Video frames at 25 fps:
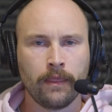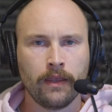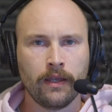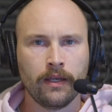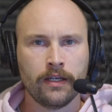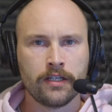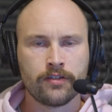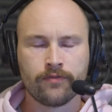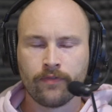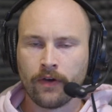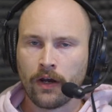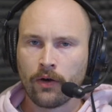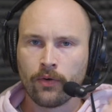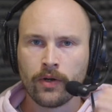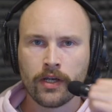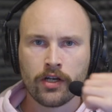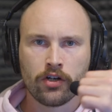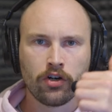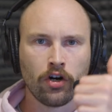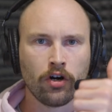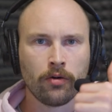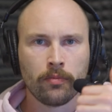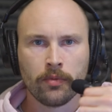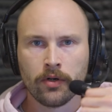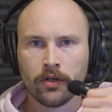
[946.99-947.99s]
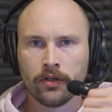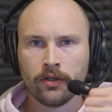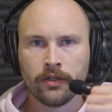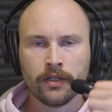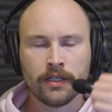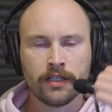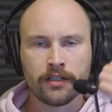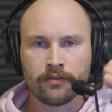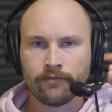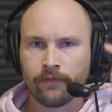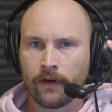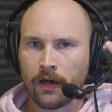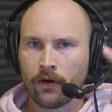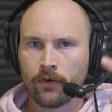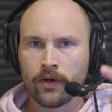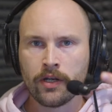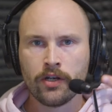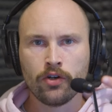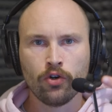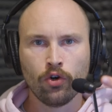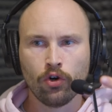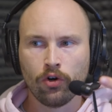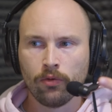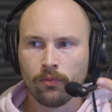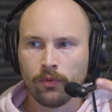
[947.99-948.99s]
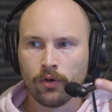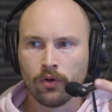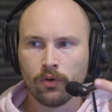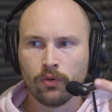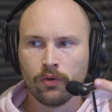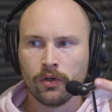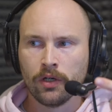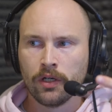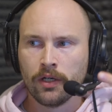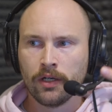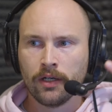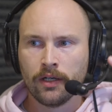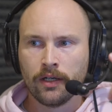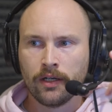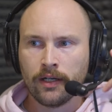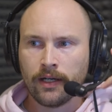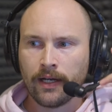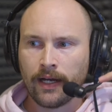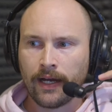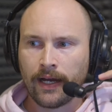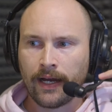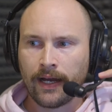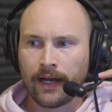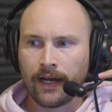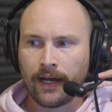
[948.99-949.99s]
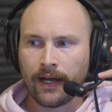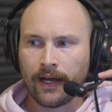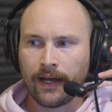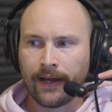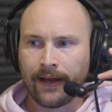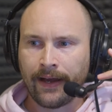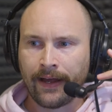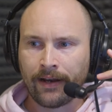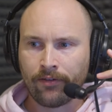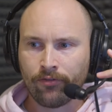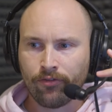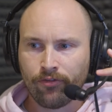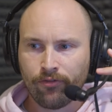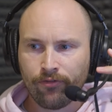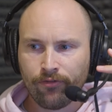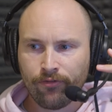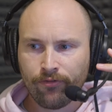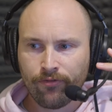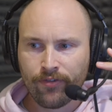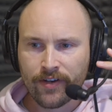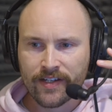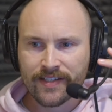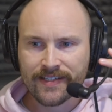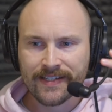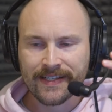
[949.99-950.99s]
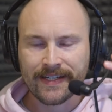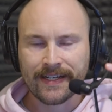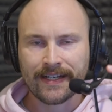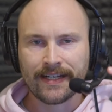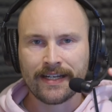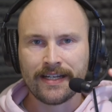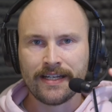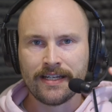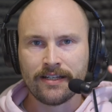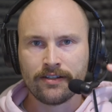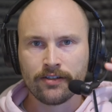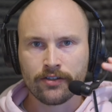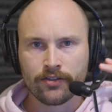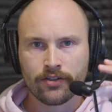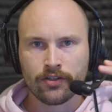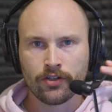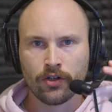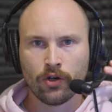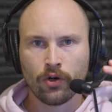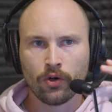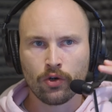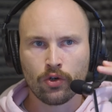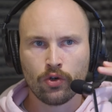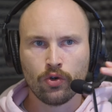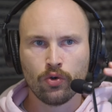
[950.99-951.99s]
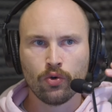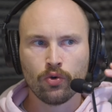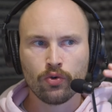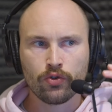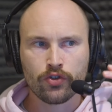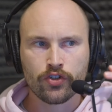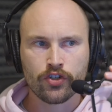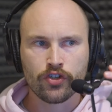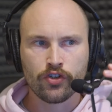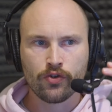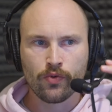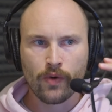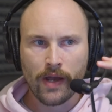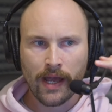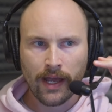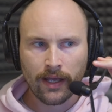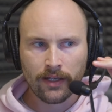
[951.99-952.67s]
is very common, is very normal, and physically does not cause you